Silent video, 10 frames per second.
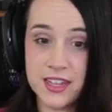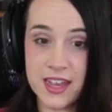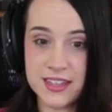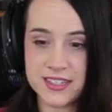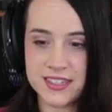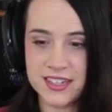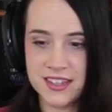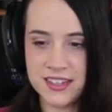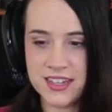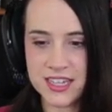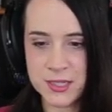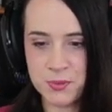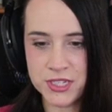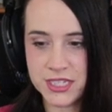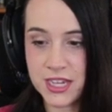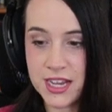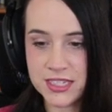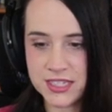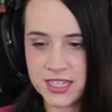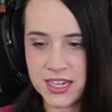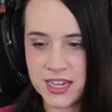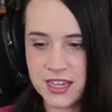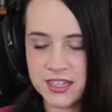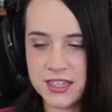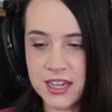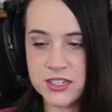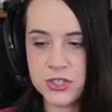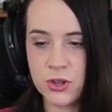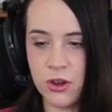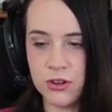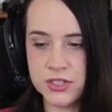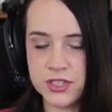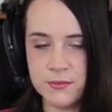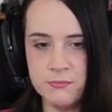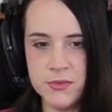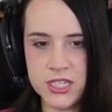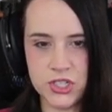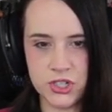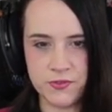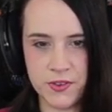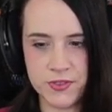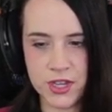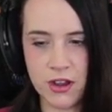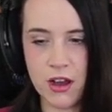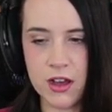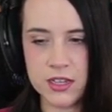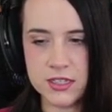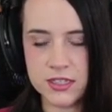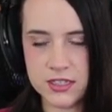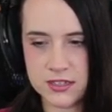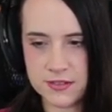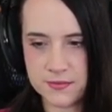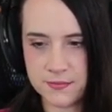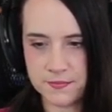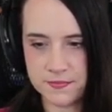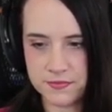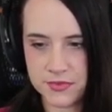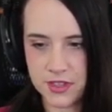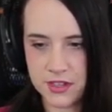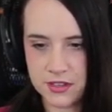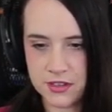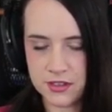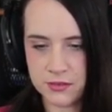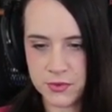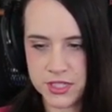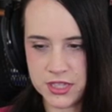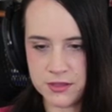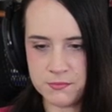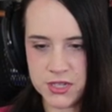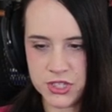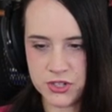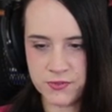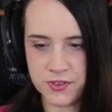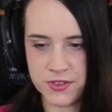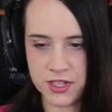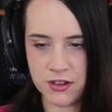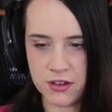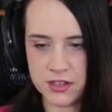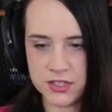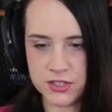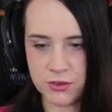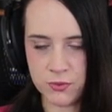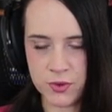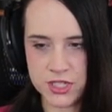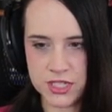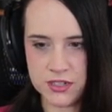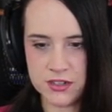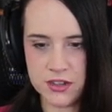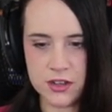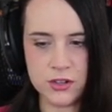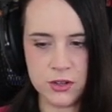Yes! Yes, precisely. That is called the mischief of the gods. Was it the mischief of the gods, or was it a